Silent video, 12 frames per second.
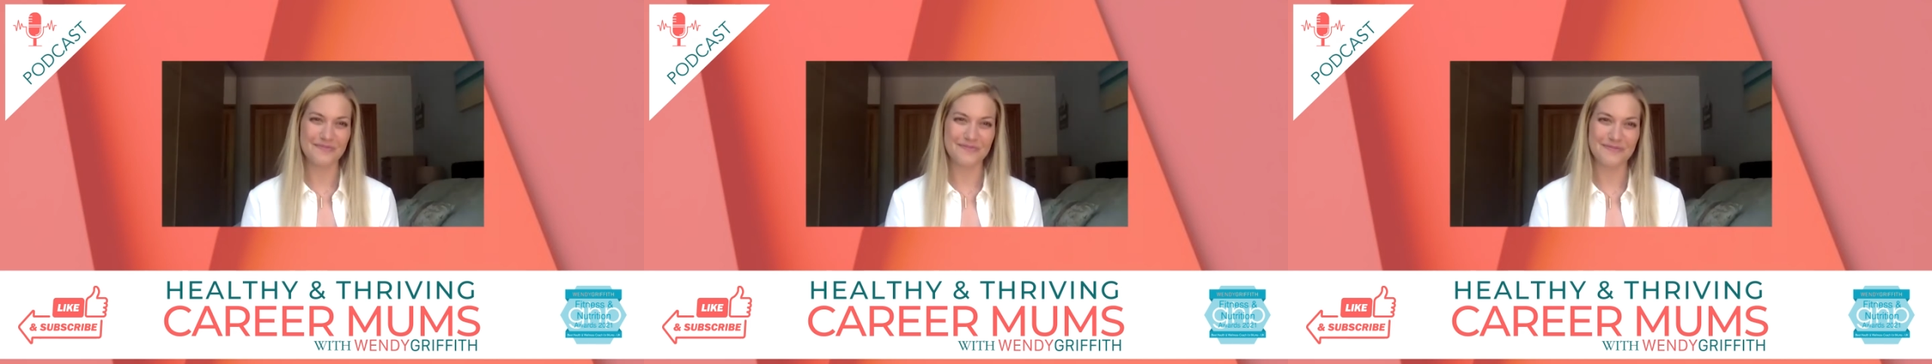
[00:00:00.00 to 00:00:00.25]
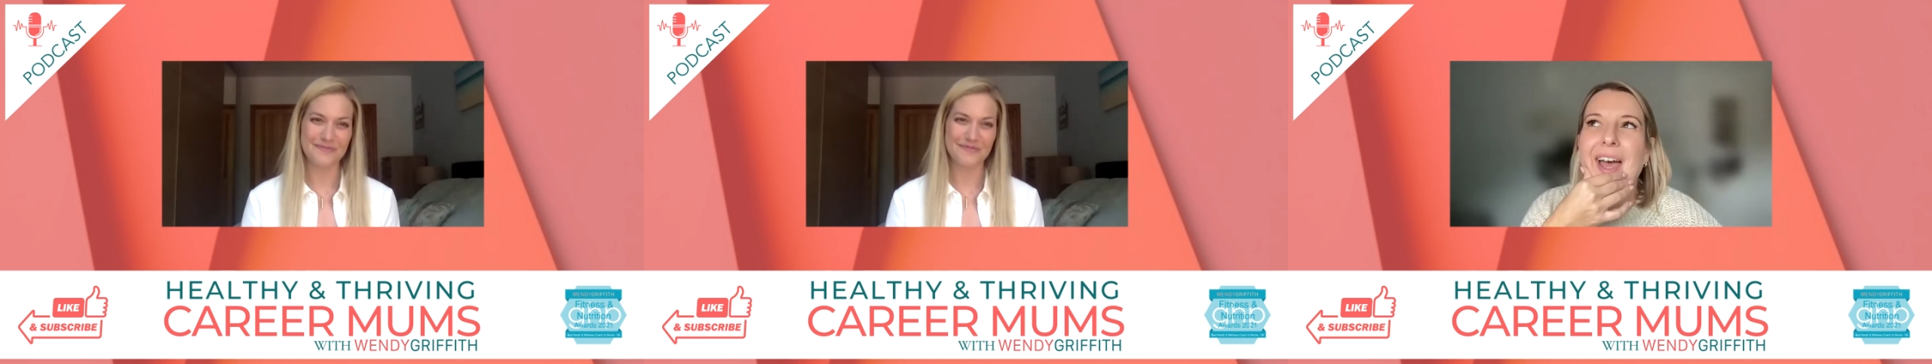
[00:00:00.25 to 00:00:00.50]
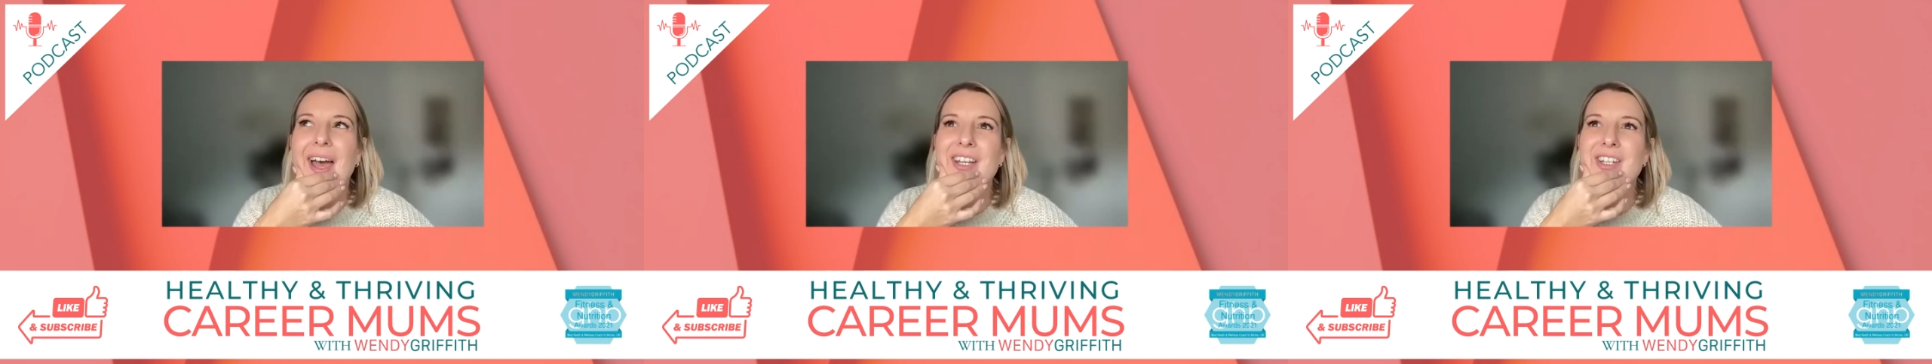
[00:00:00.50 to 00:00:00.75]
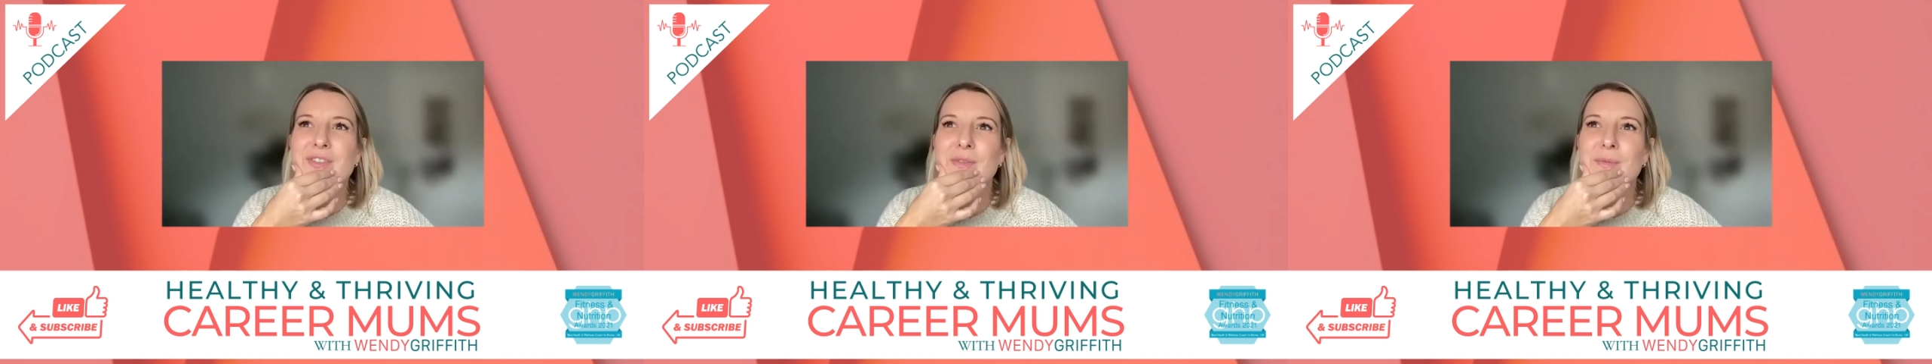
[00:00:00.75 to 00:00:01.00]
but yeah, I
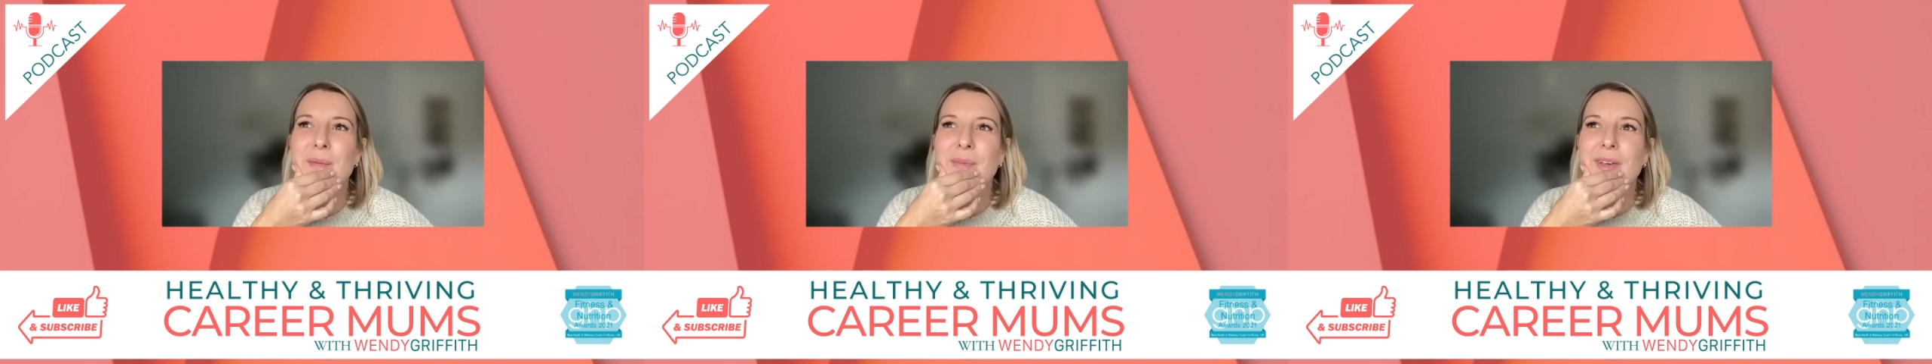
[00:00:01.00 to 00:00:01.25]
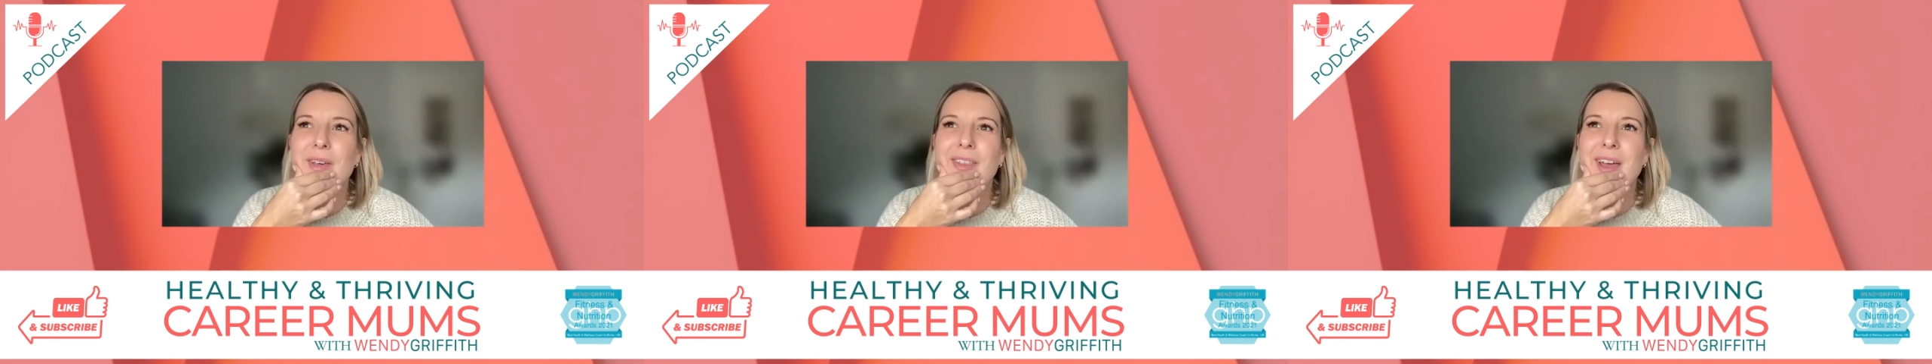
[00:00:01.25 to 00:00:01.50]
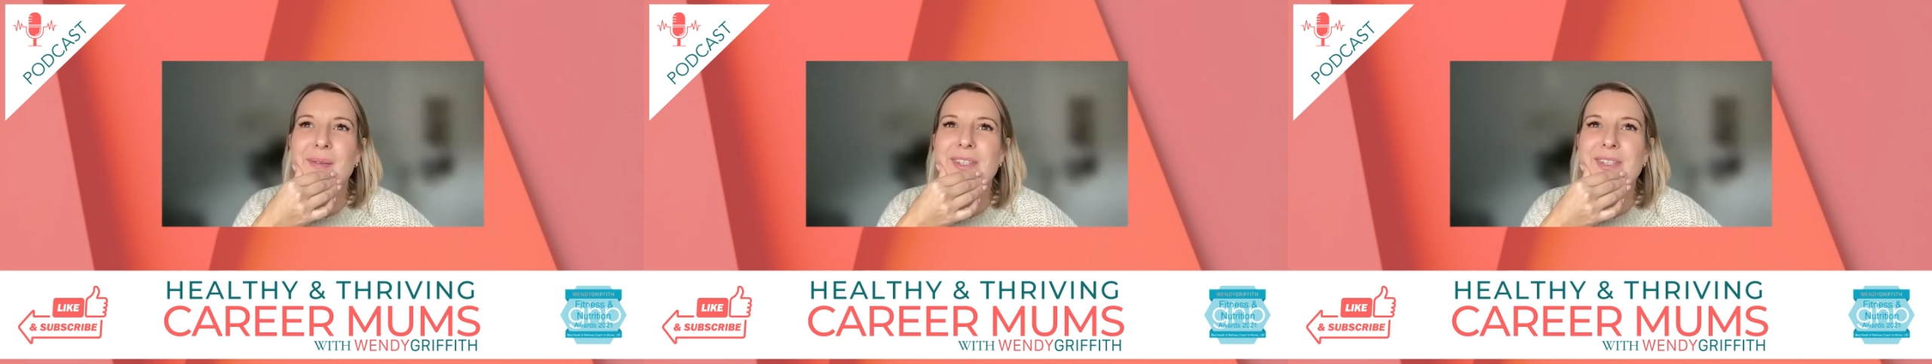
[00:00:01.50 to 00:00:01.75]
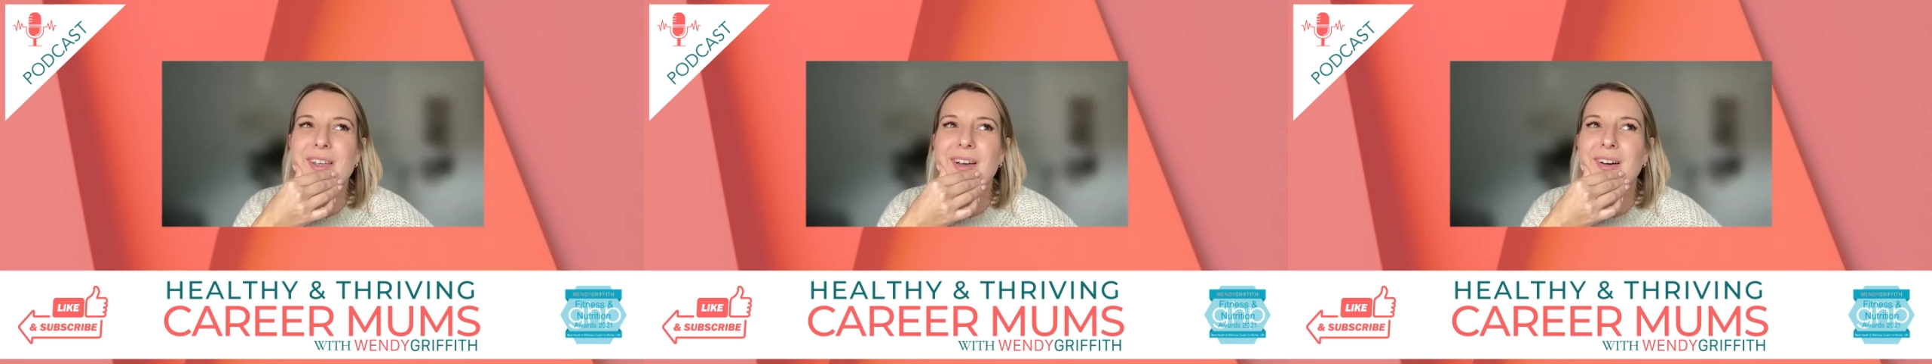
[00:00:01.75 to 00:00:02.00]
just remember that
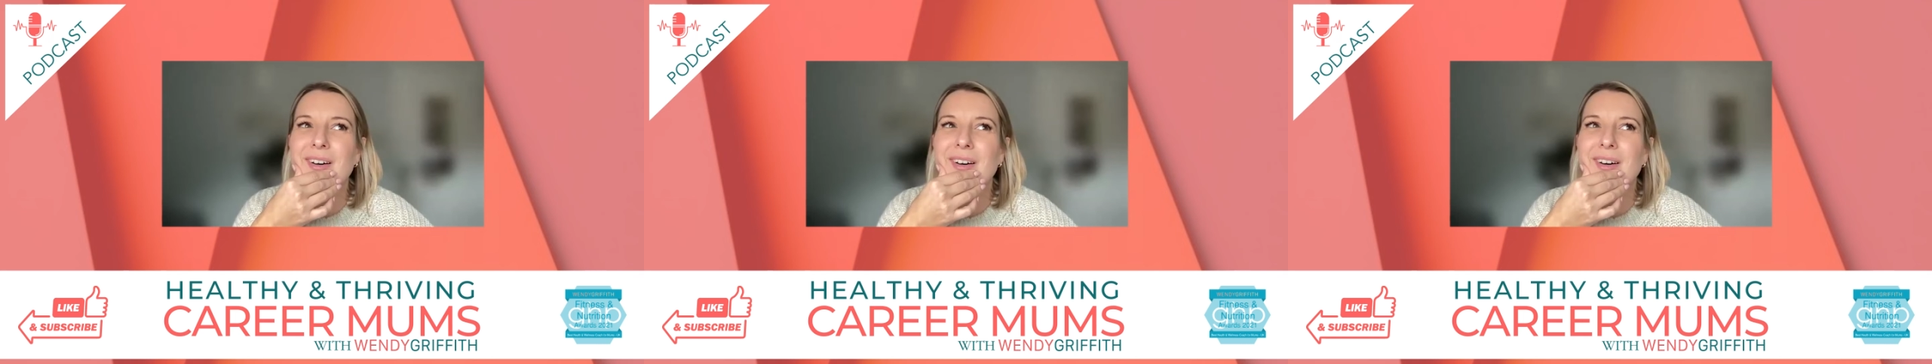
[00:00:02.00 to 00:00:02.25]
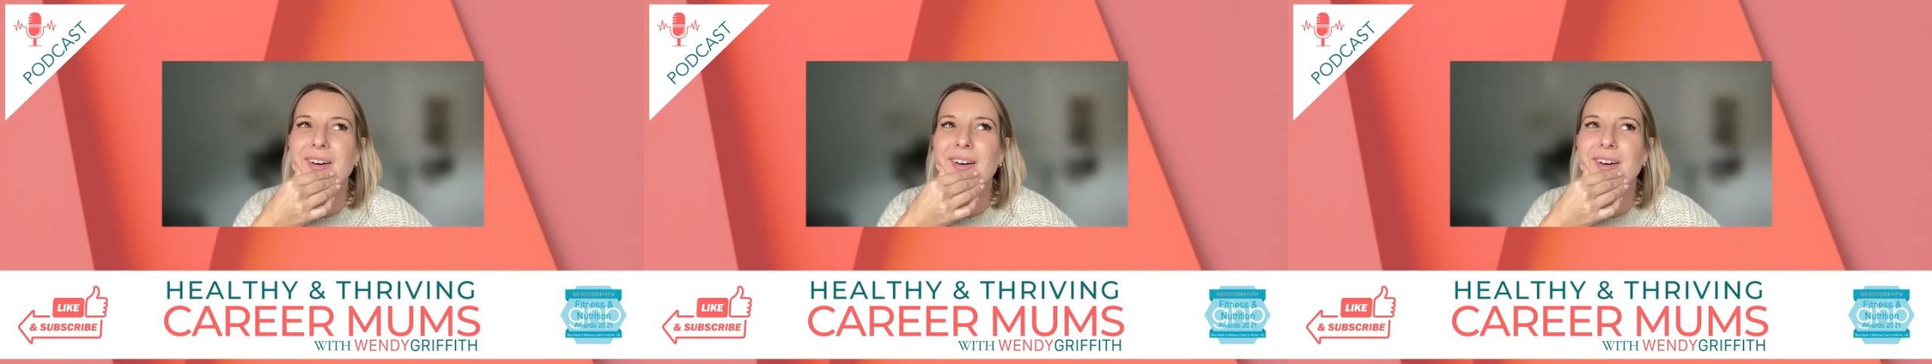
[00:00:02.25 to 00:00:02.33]
was, oh,